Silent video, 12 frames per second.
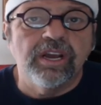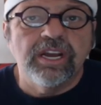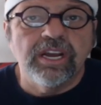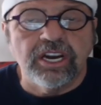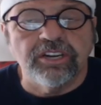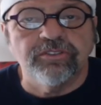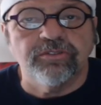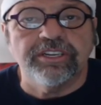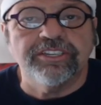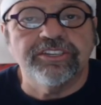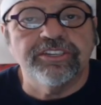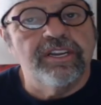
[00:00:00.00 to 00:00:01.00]

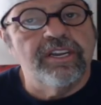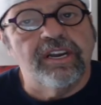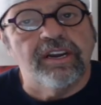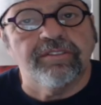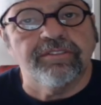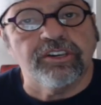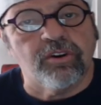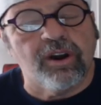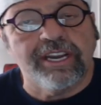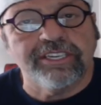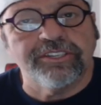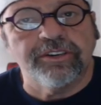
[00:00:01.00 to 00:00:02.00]
hundreds of the
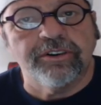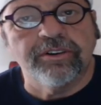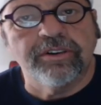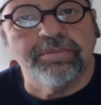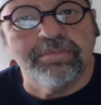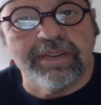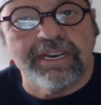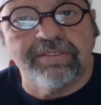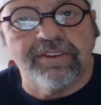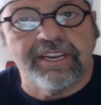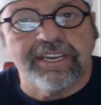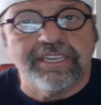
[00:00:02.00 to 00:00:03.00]
Chrysler
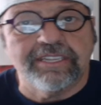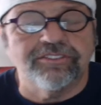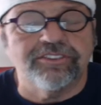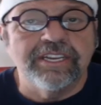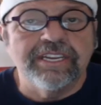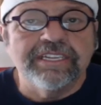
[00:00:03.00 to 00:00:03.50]
minivans.